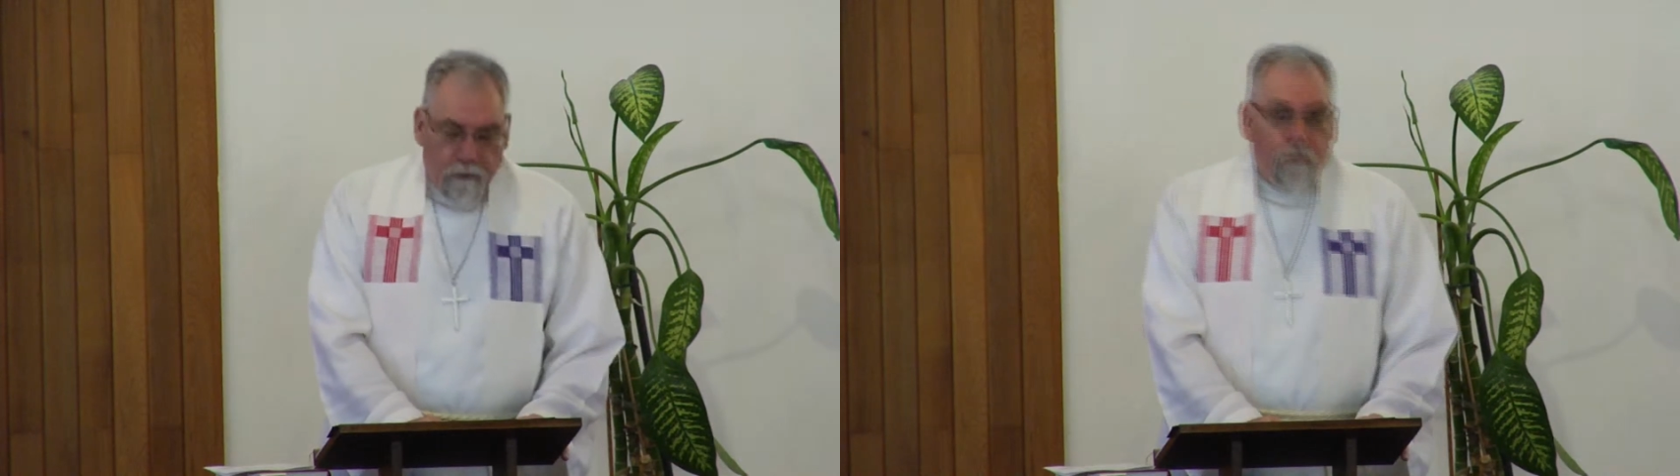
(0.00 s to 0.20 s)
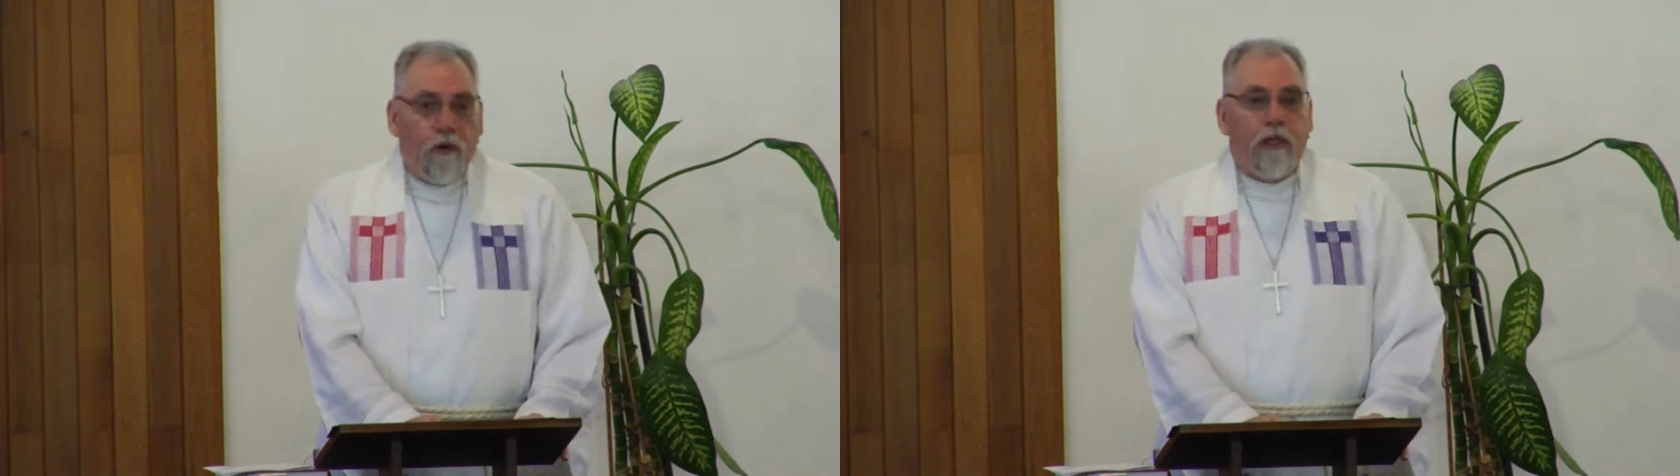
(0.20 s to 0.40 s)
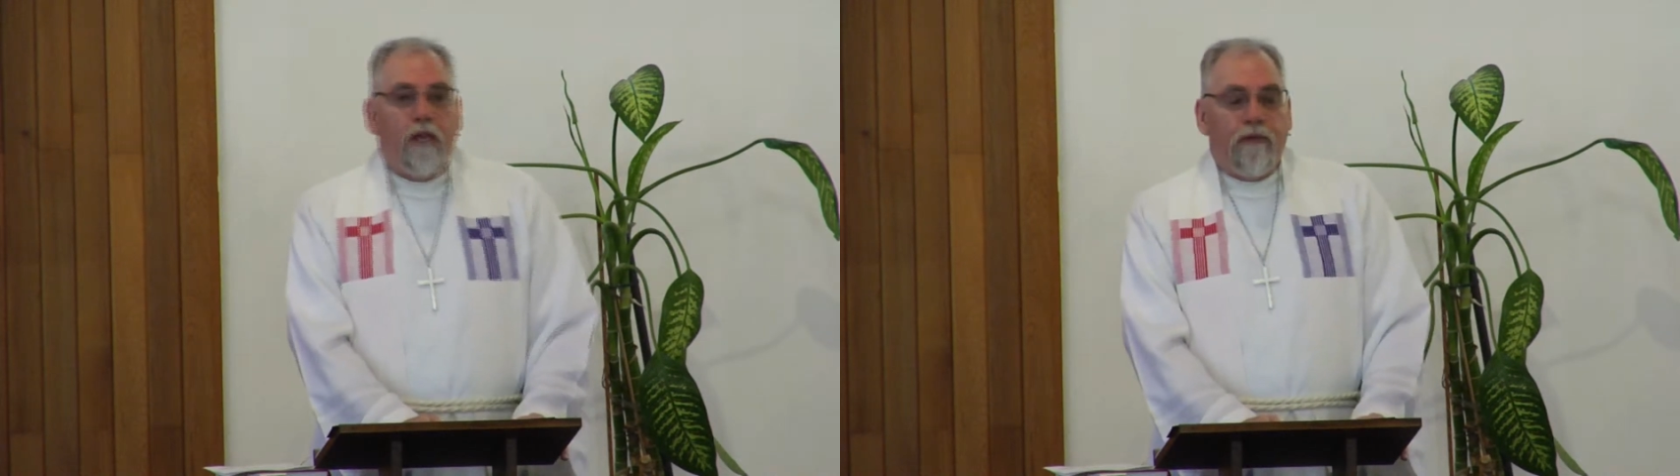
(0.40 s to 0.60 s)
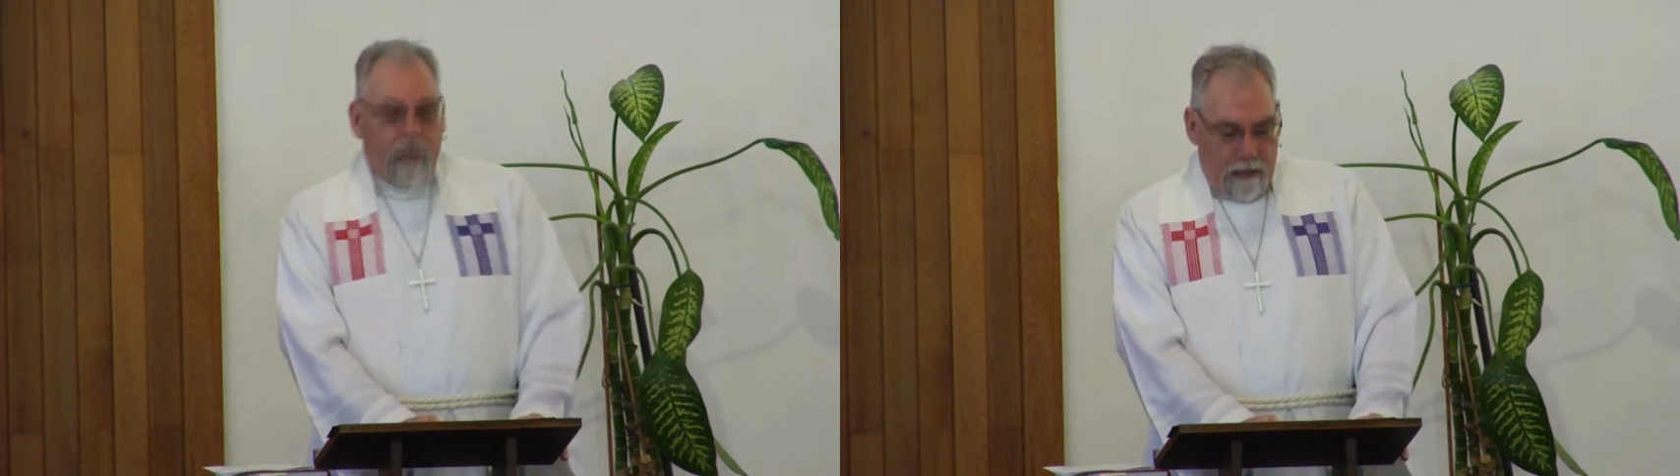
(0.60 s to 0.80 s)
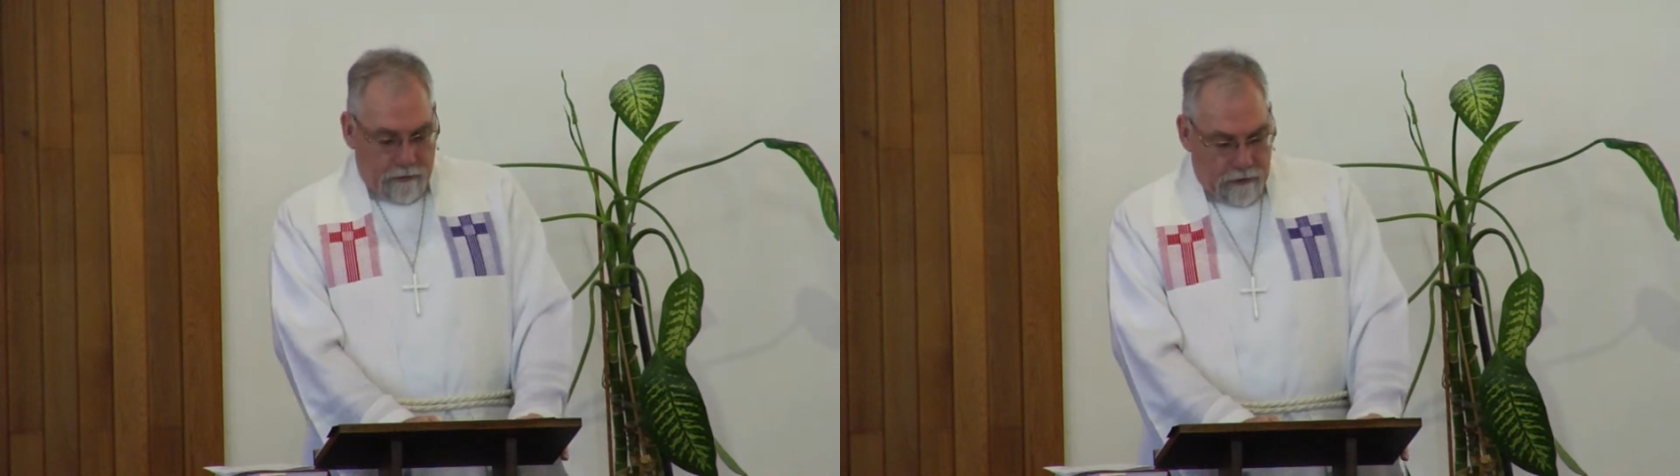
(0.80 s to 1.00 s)
for
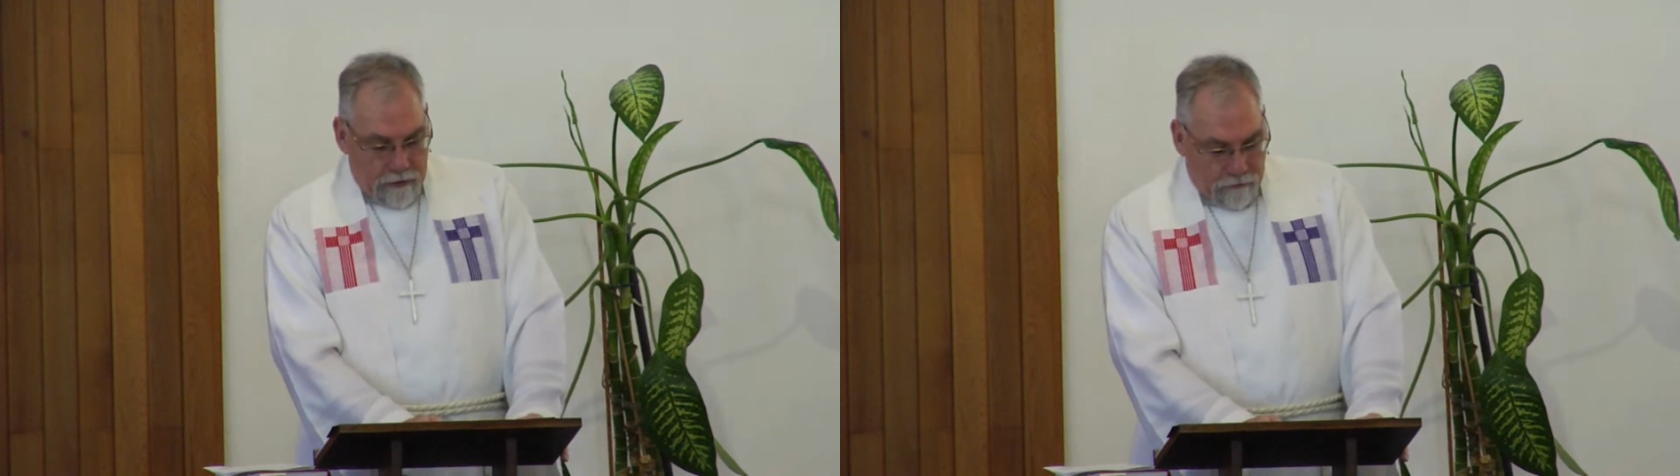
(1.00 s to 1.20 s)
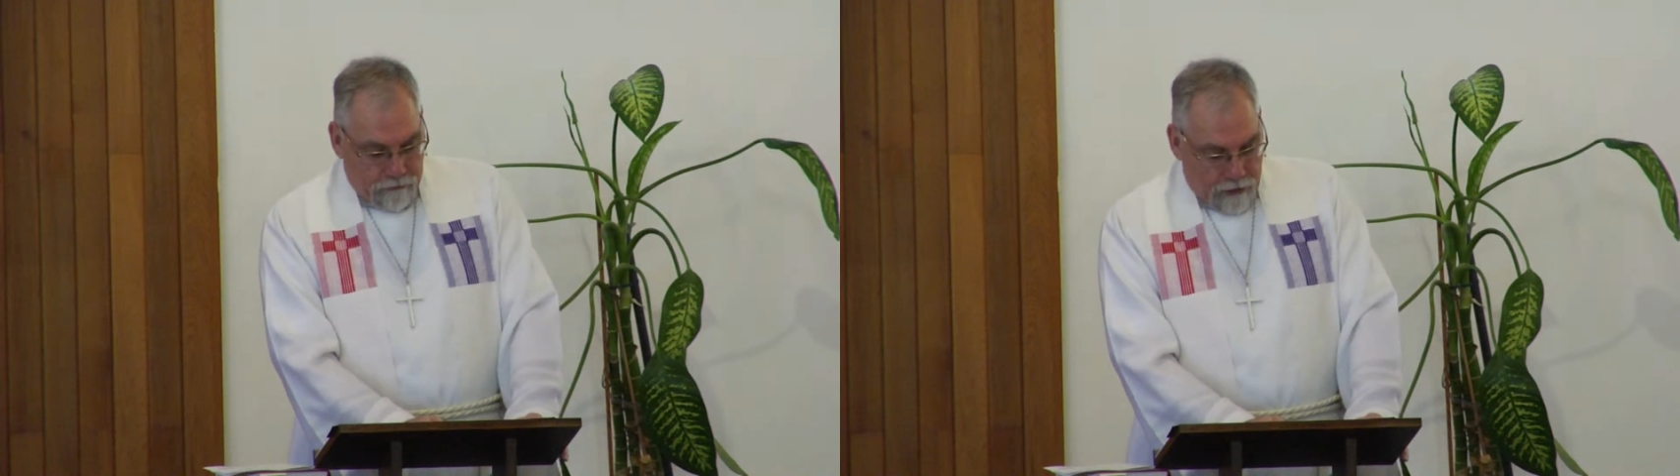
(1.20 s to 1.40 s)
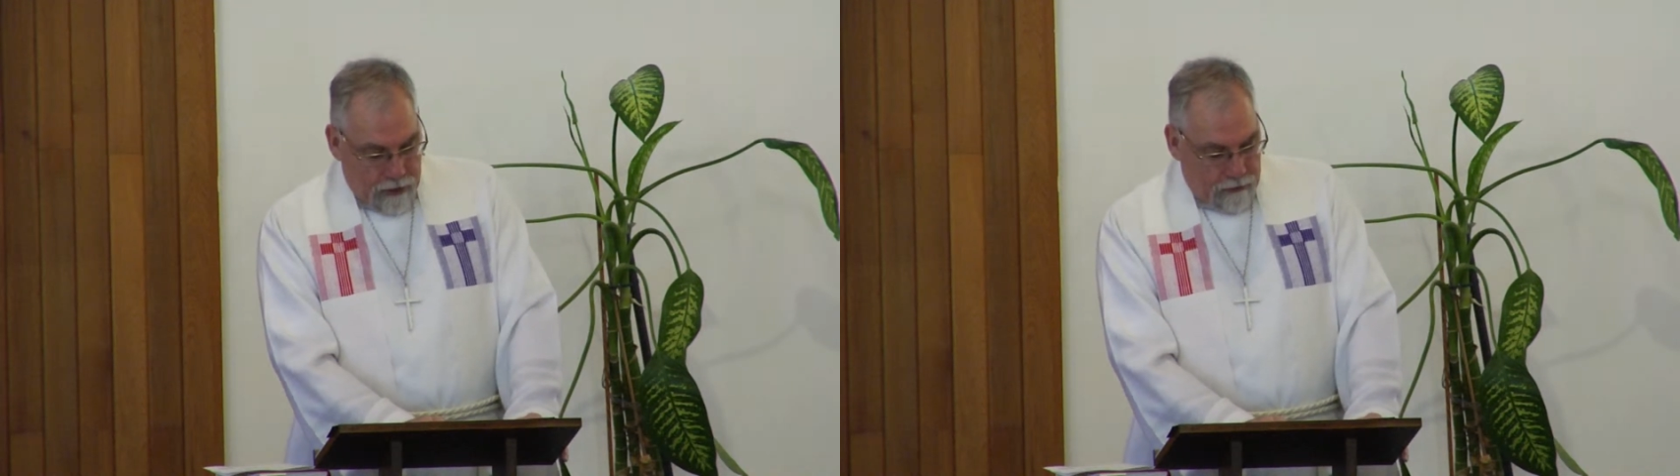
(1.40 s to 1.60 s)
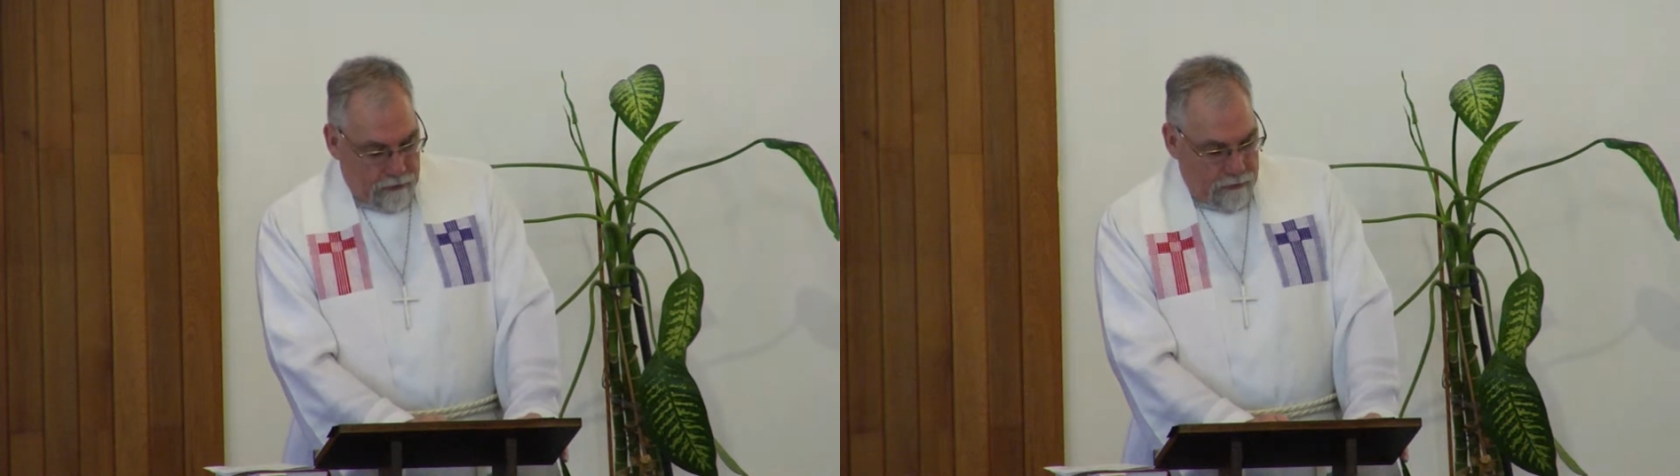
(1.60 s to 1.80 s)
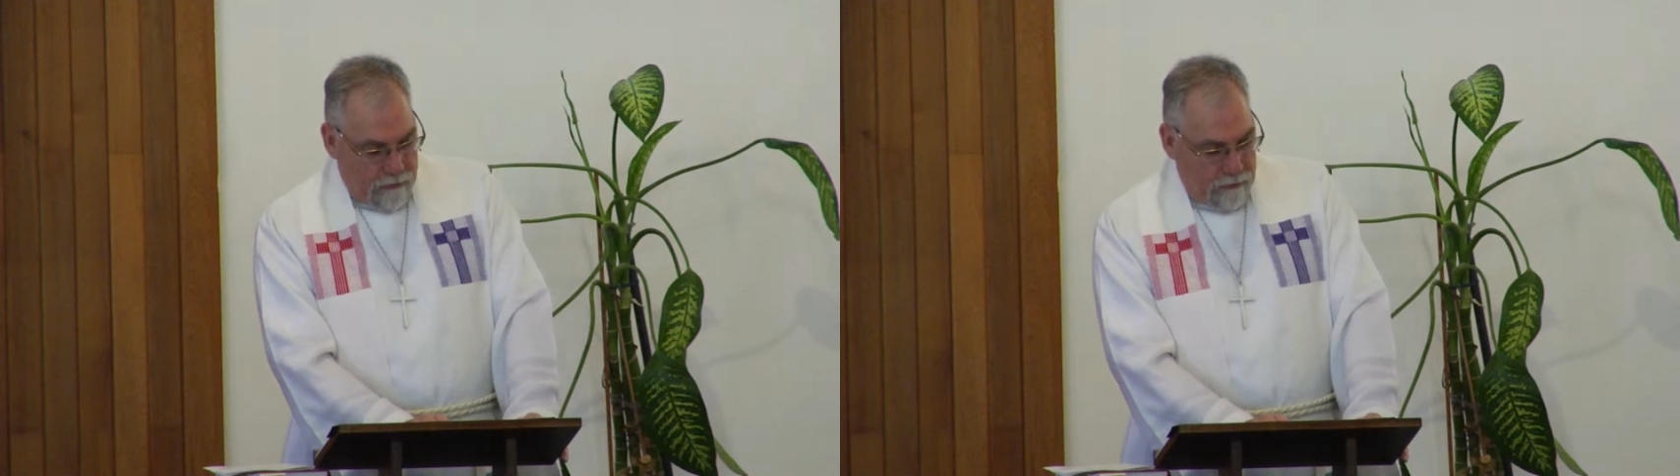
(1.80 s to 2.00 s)
giving us His Son